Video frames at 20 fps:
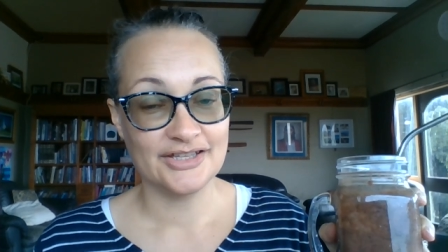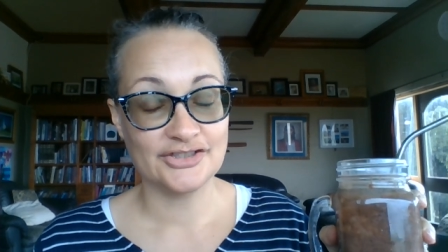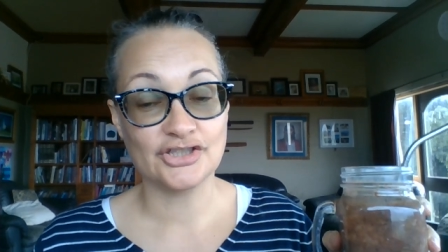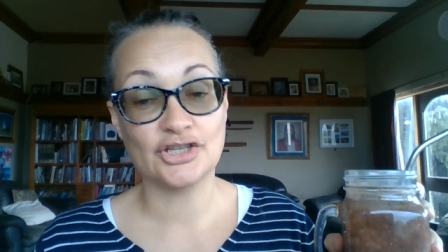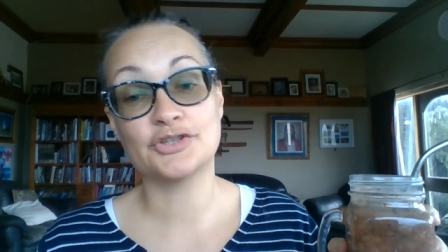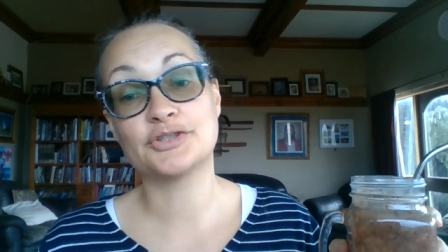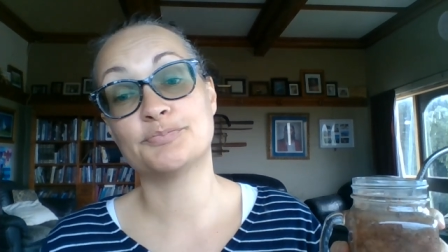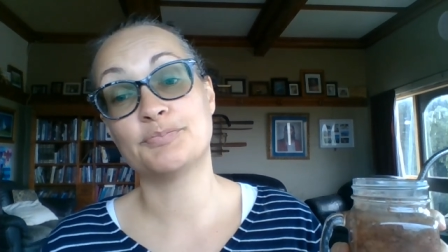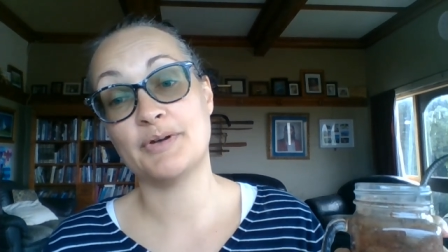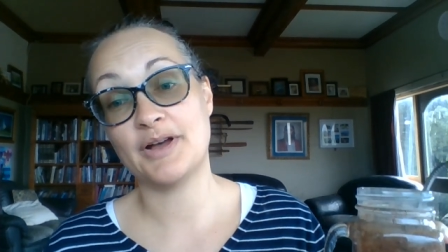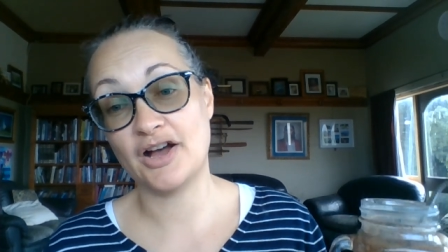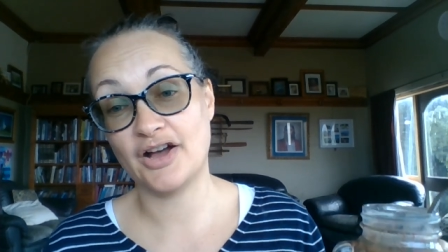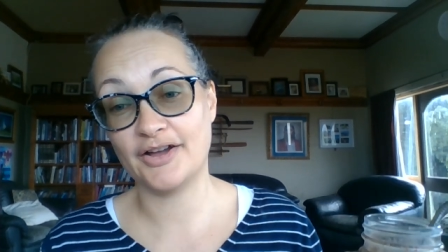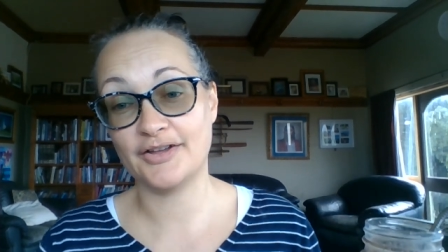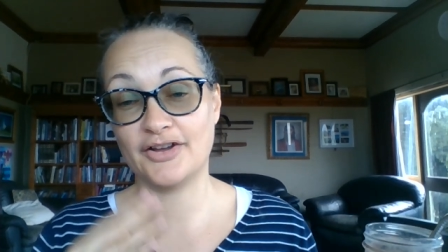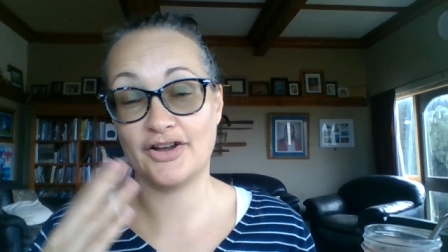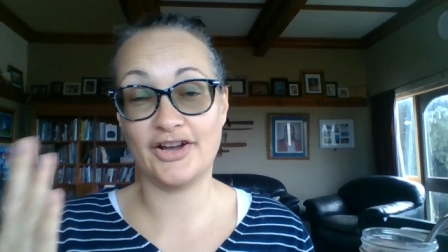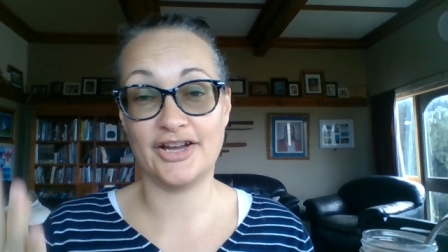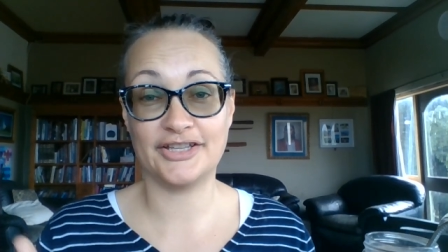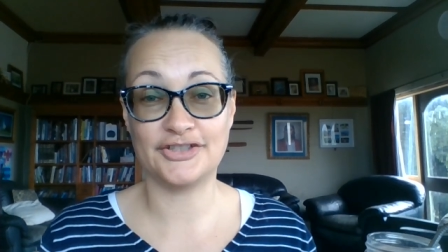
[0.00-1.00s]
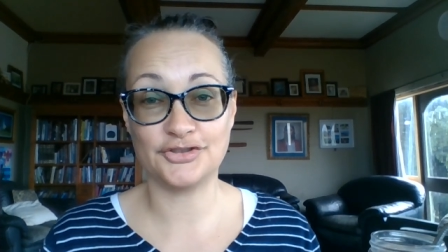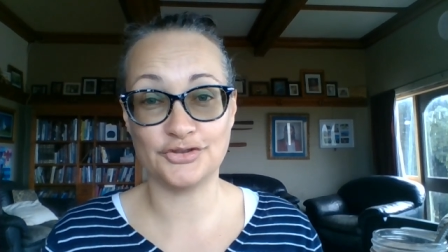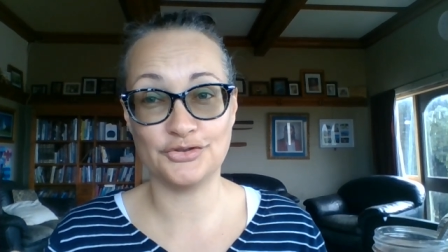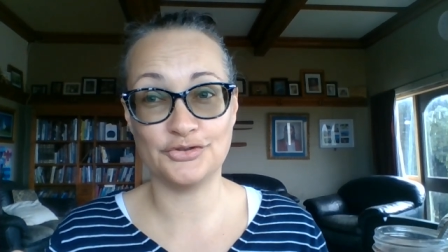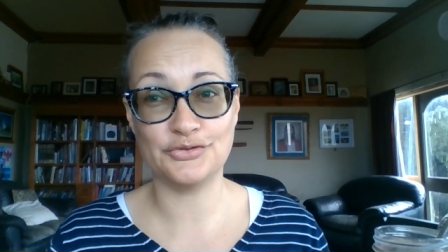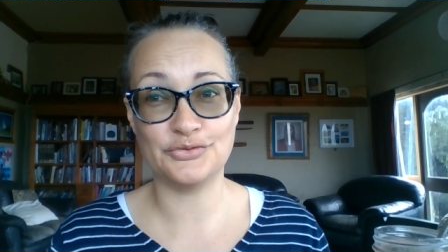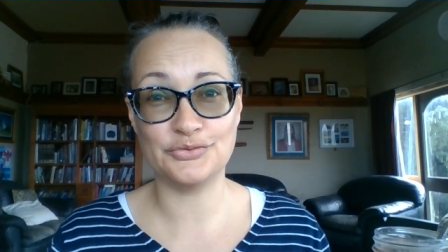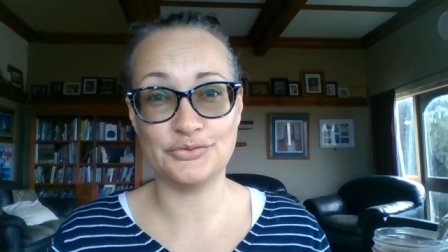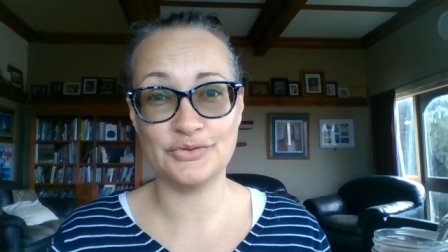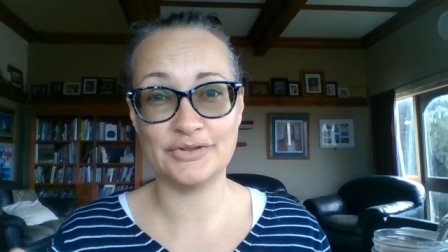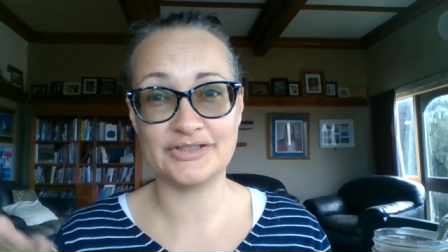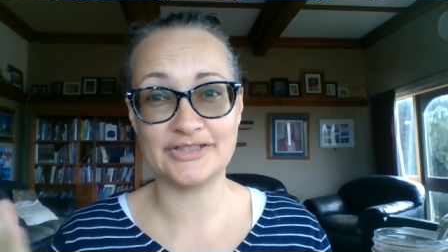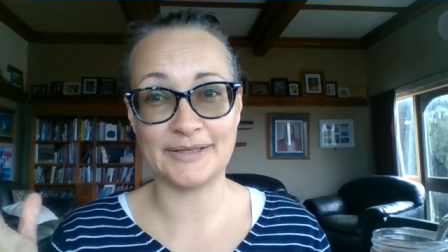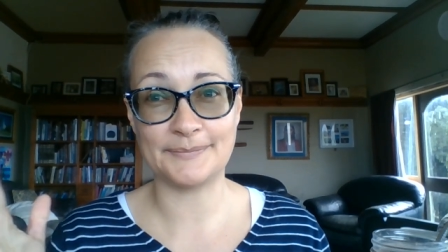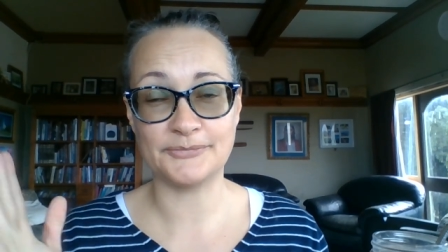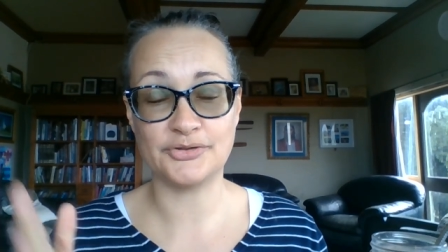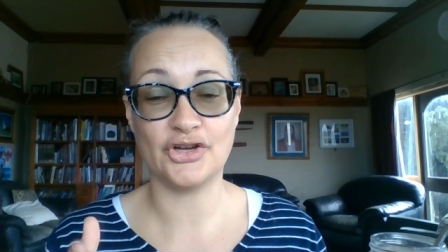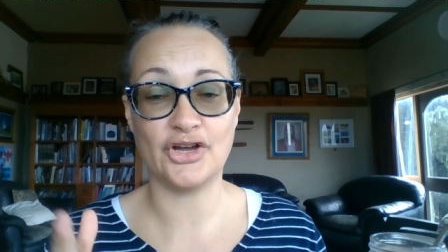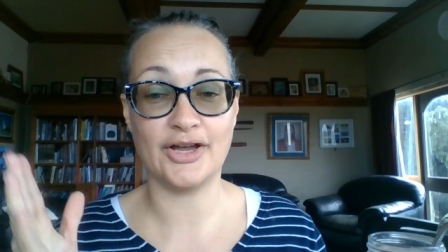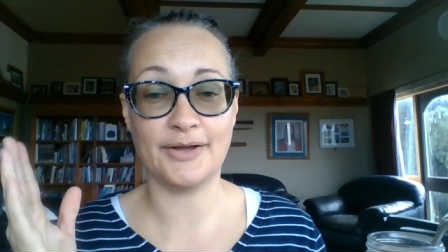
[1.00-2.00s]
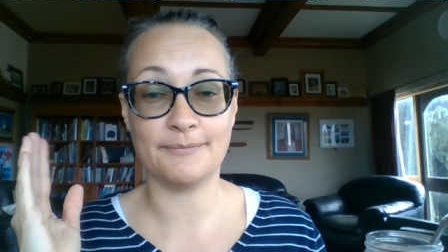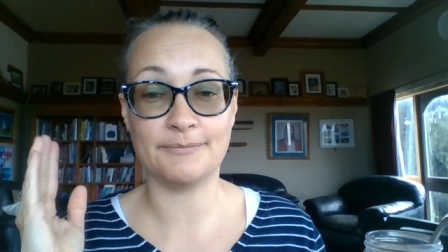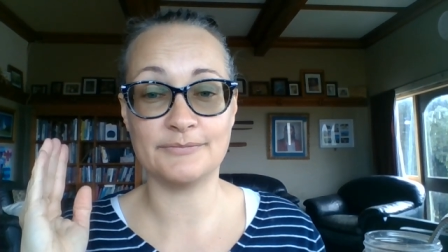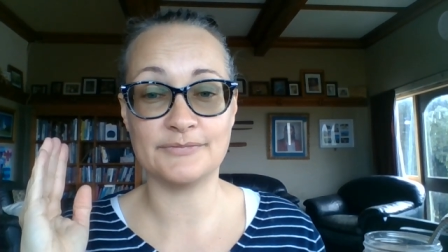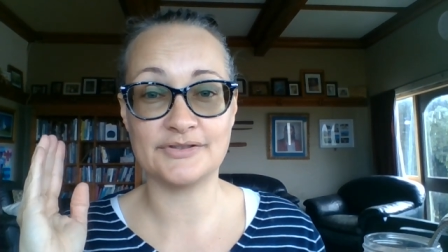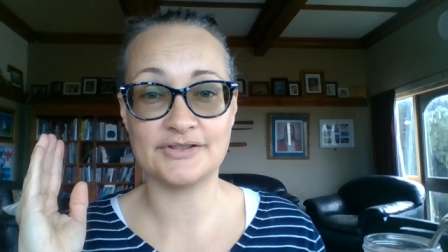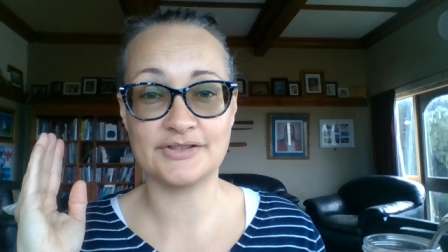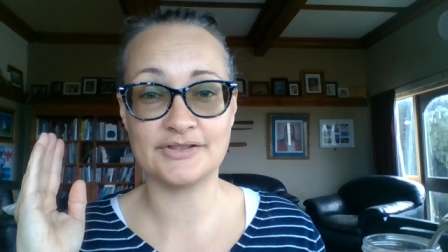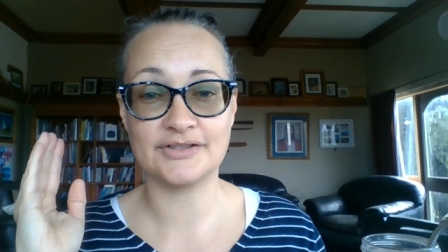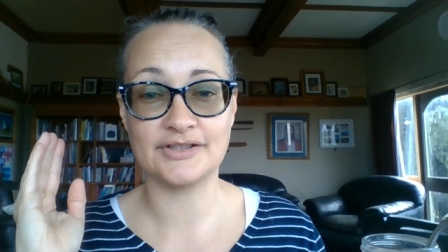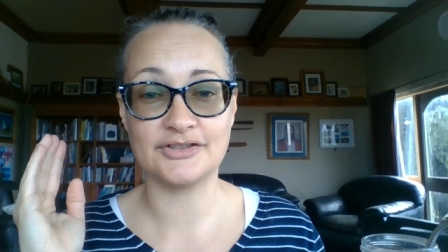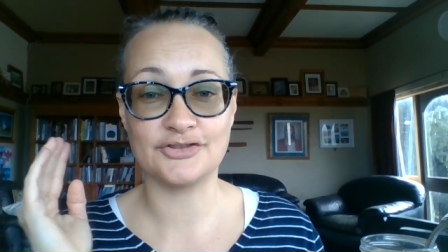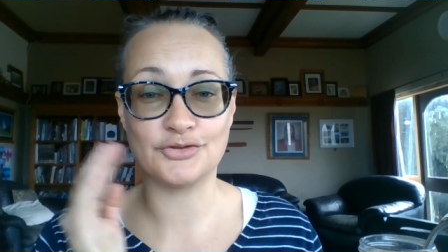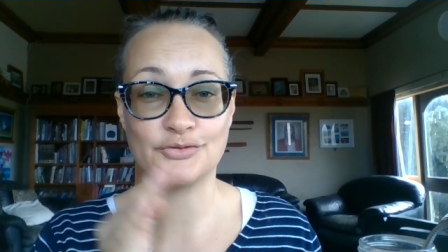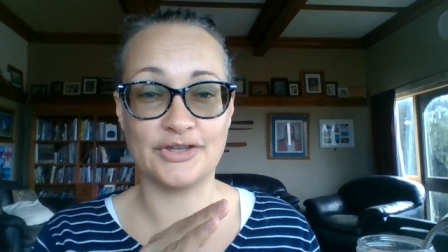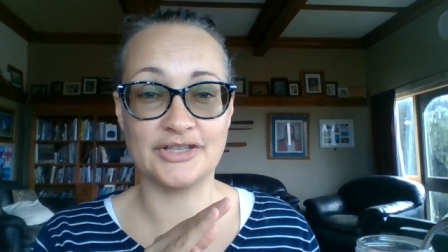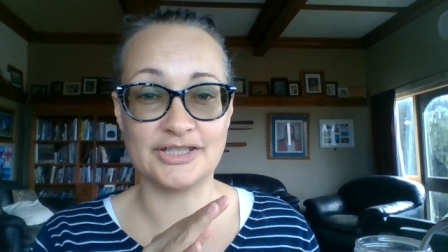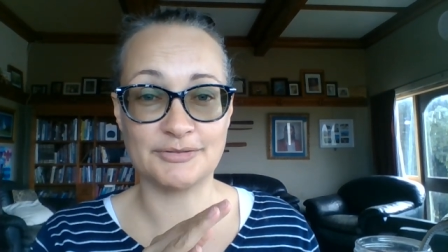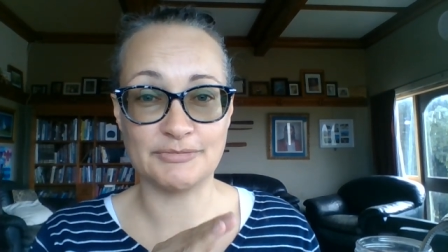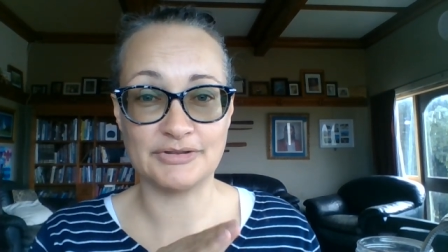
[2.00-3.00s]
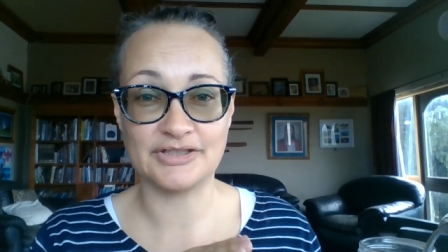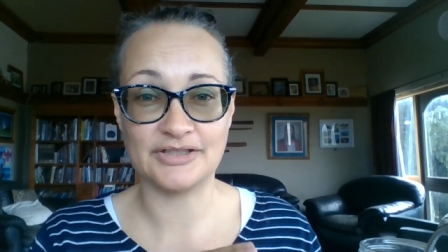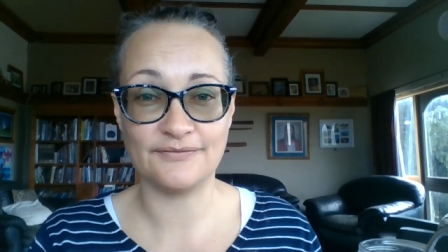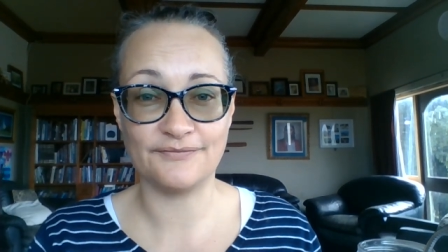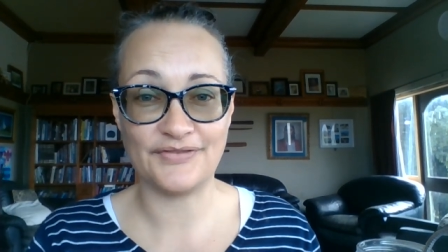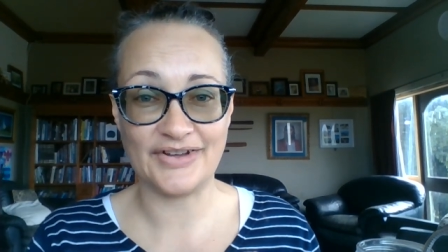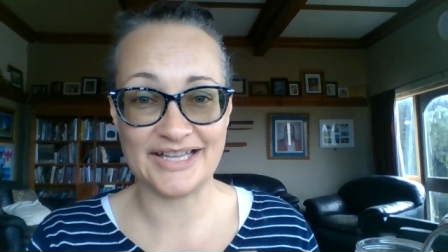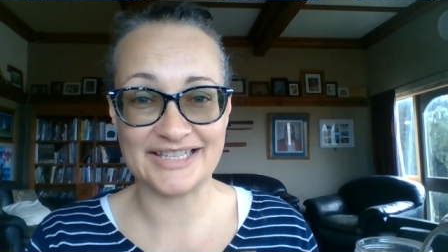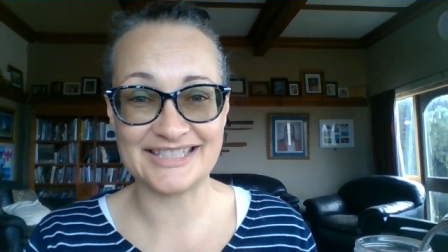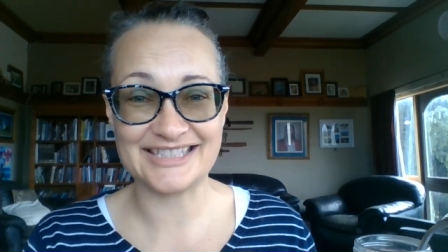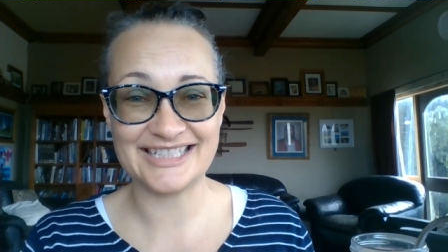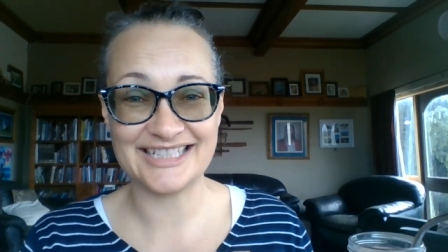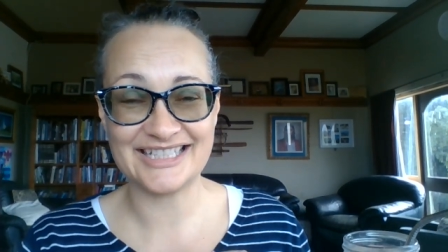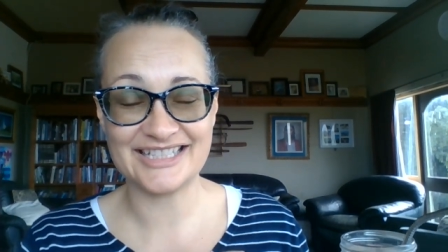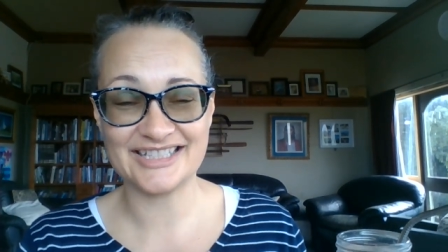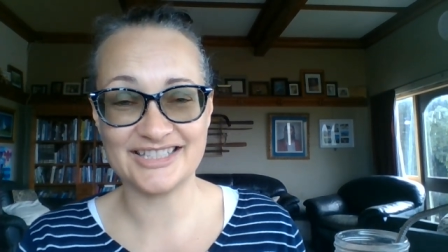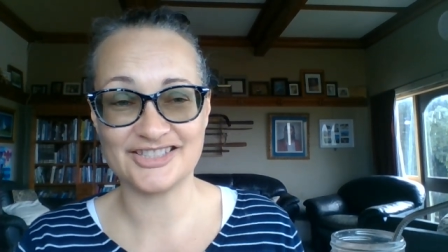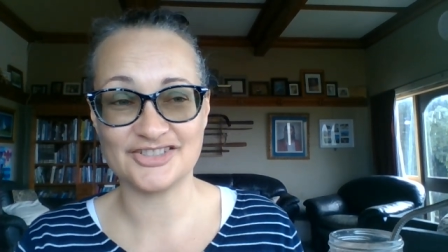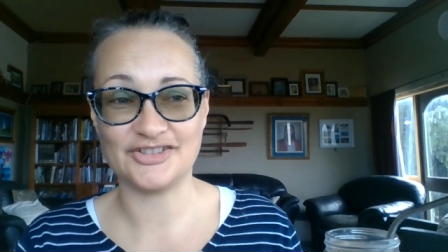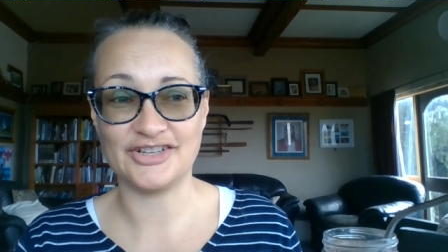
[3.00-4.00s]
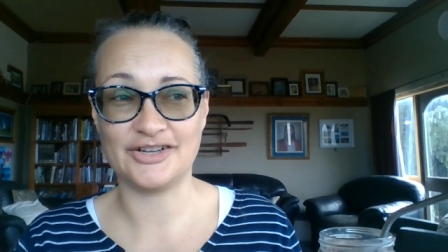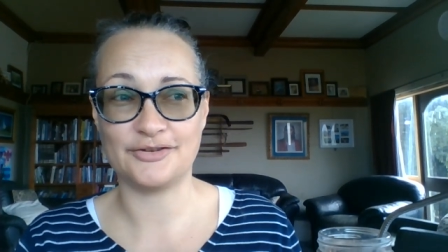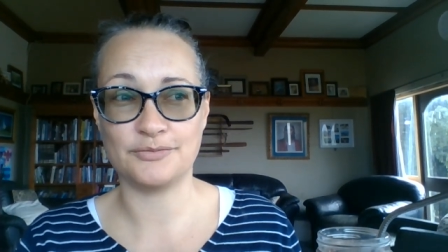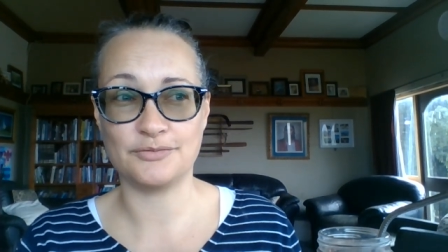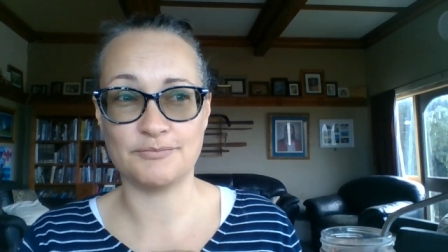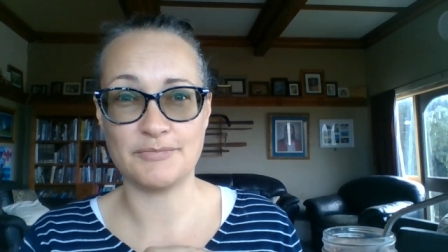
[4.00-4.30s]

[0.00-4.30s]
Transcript: So I, I do sometimes do intermittent fasting. So I will